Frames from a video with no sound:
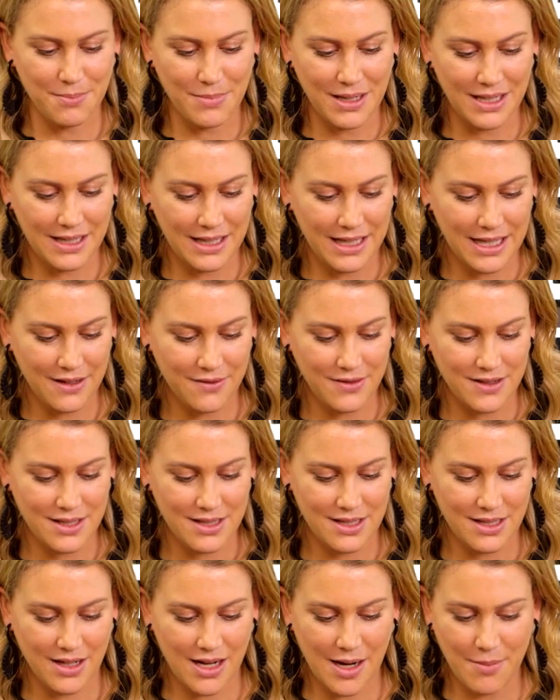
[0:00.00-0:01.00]
mint
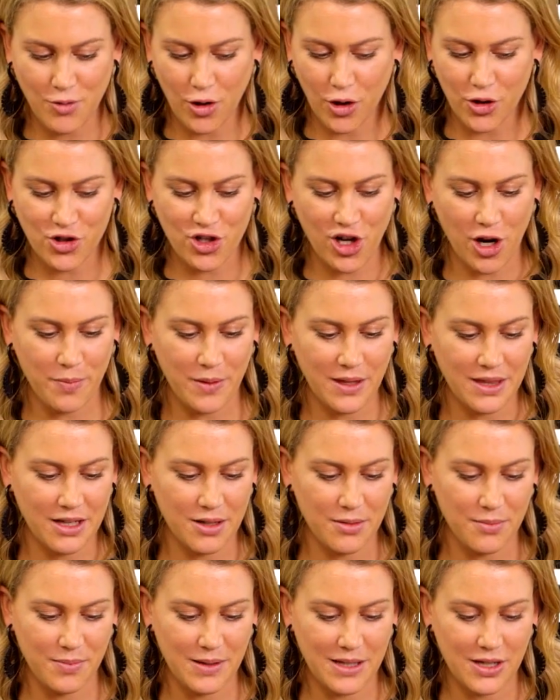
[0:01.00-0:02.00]
leaves, I'm not chopping
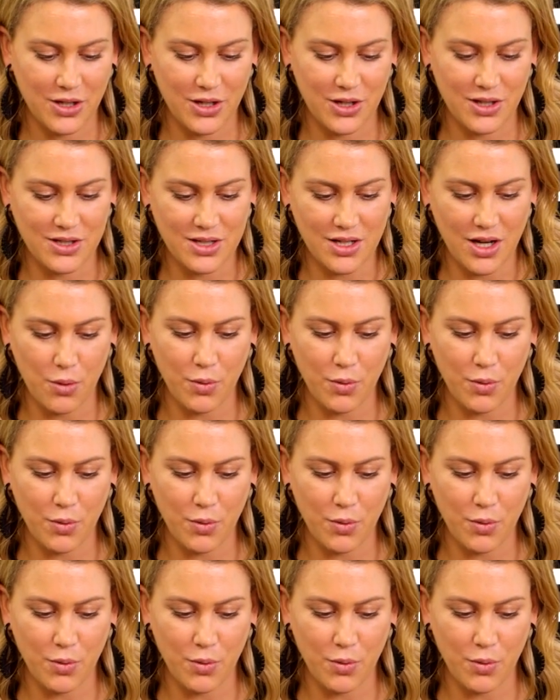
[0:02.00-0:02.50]
them because I